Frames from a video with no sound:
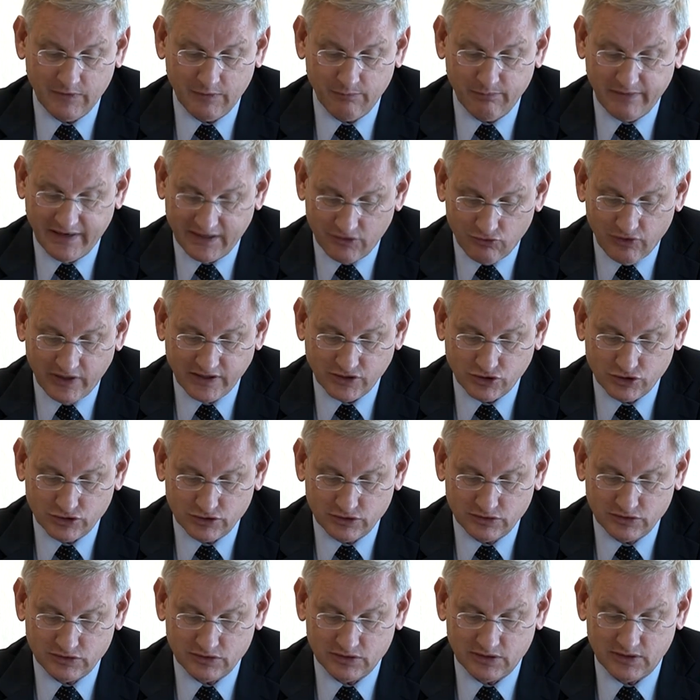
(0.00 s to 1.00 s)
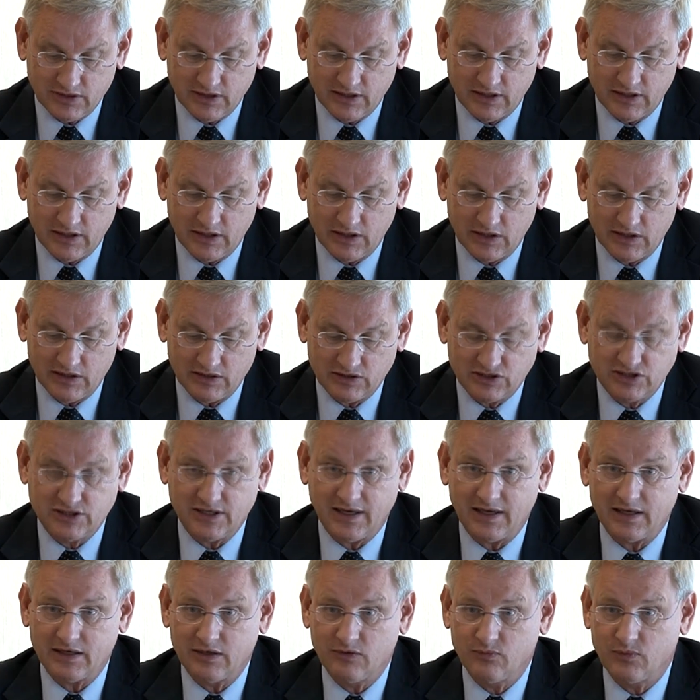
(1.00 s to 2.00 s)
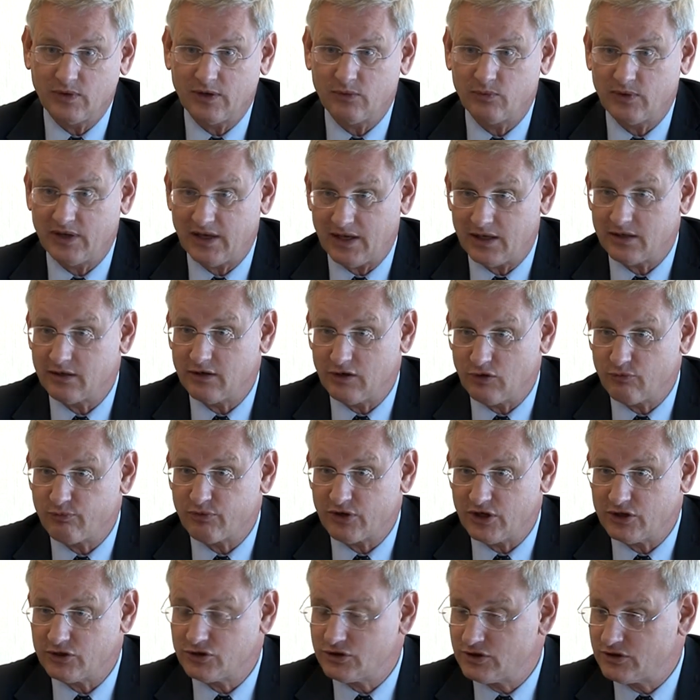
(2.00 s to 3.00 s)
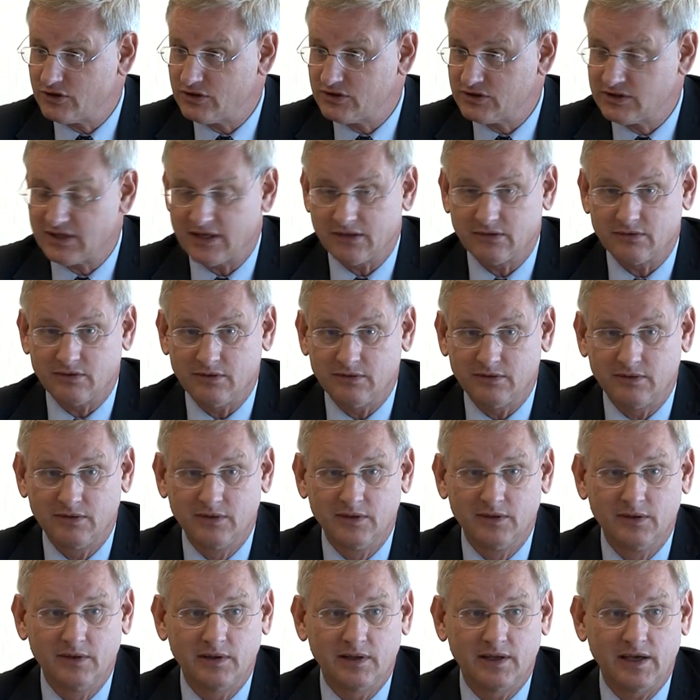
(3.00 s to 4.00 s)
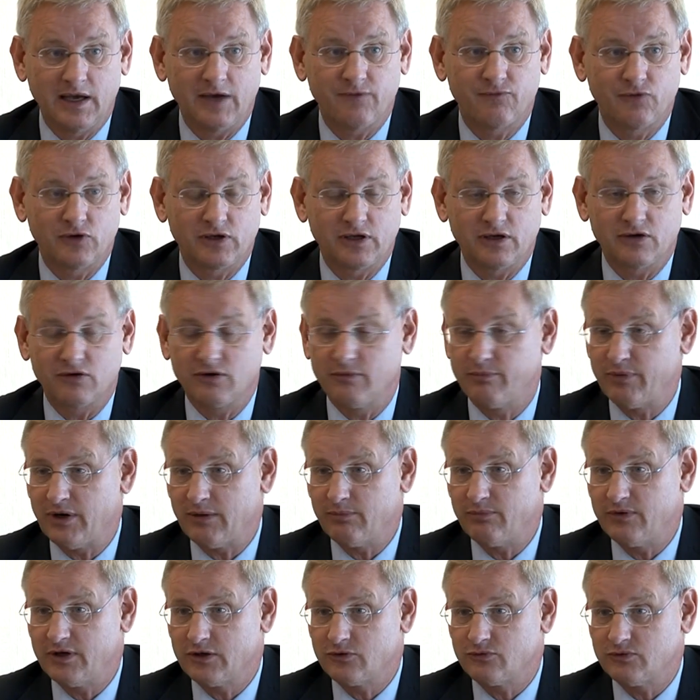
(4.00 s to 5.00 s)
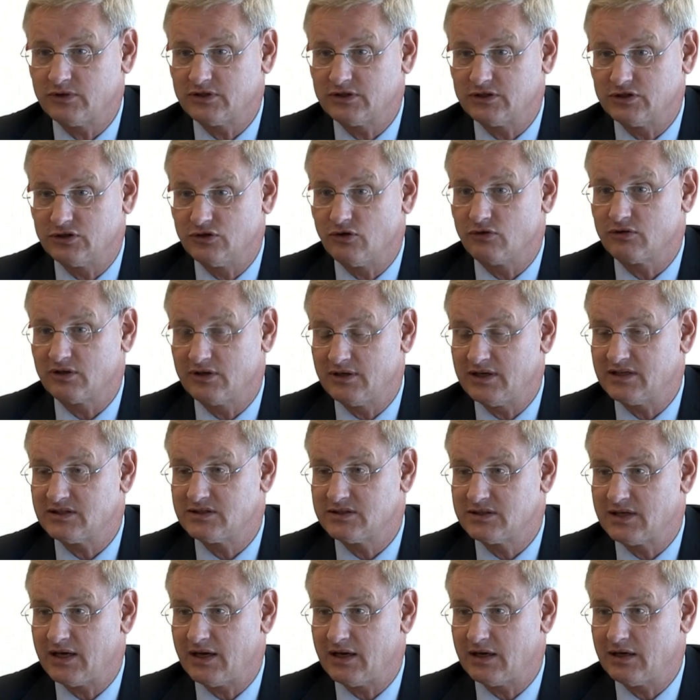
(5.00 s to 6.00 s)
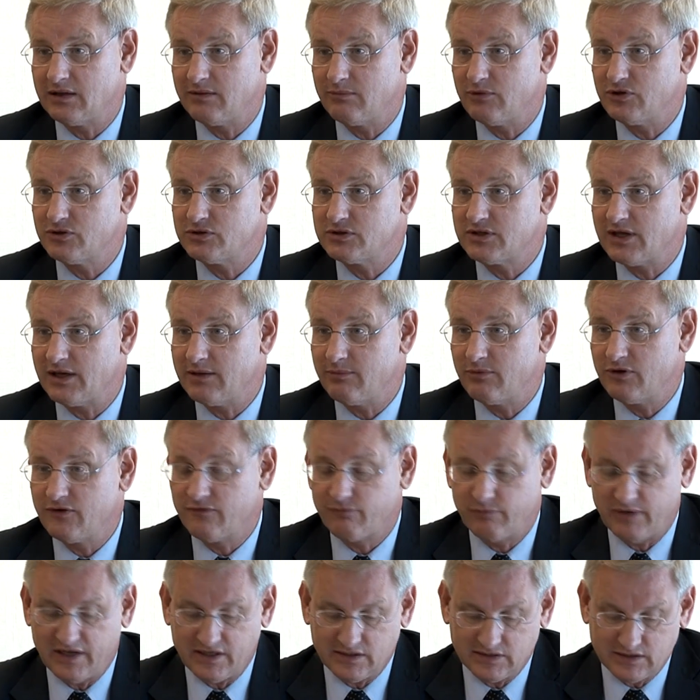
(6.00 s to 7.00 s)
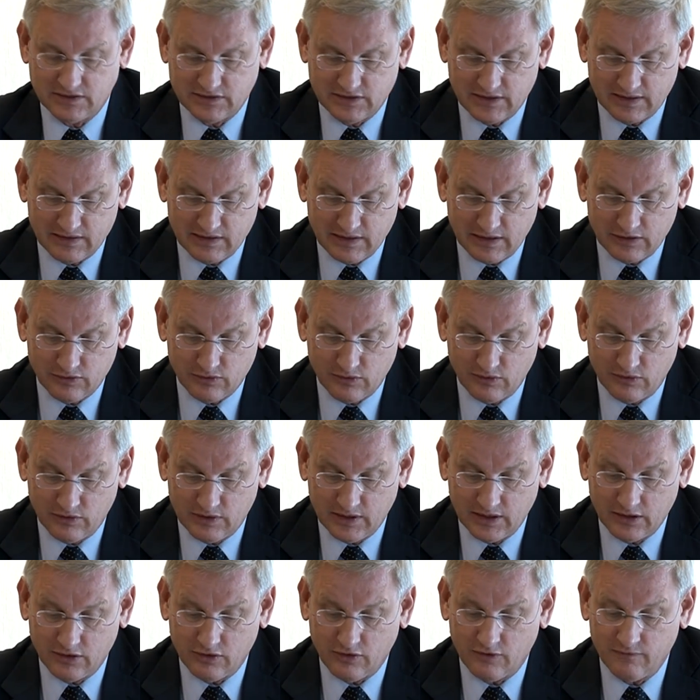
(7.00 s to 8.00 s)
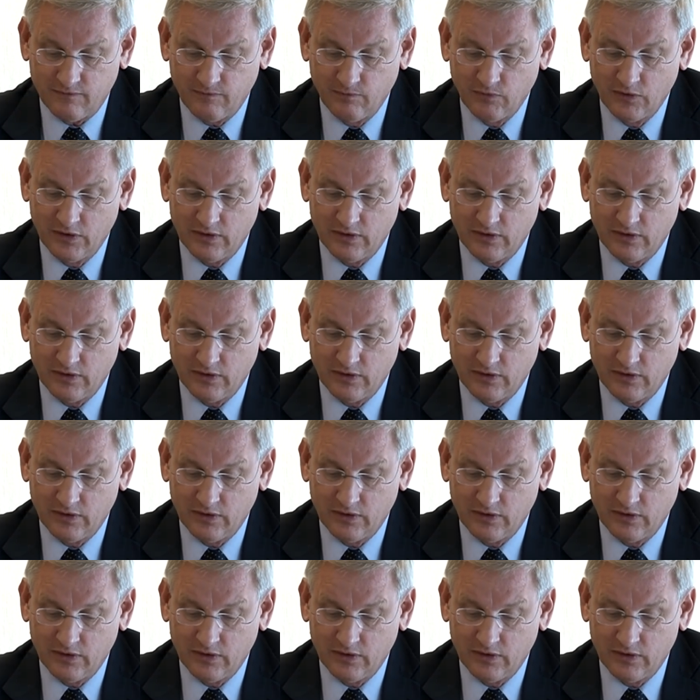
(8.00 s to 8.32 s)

Migration, Chad, where we had an operation, and Central African Republic, which is not necessarily the most stable of places yet that you can think of.